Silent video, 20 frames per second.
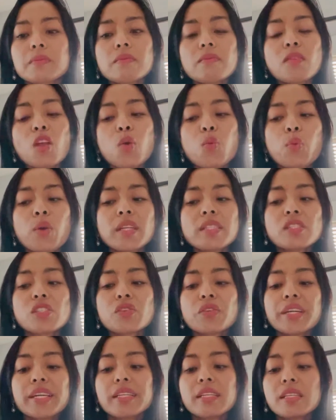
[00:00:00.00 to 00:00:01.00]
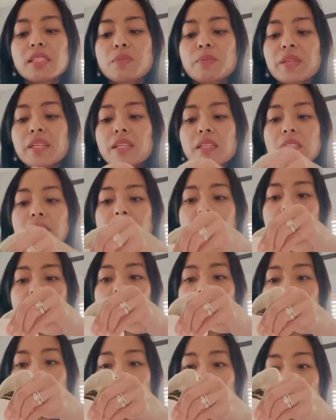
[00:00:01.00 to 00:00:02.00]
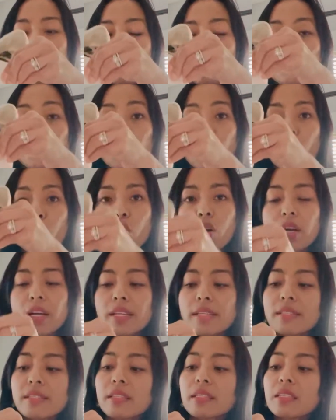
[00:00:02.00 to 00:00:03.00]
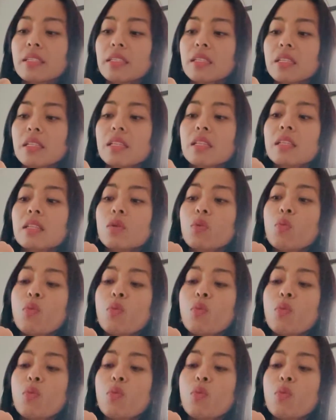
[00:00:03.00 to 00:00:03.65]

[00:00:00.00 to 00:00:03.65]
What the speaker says: what's great is because this gore is a little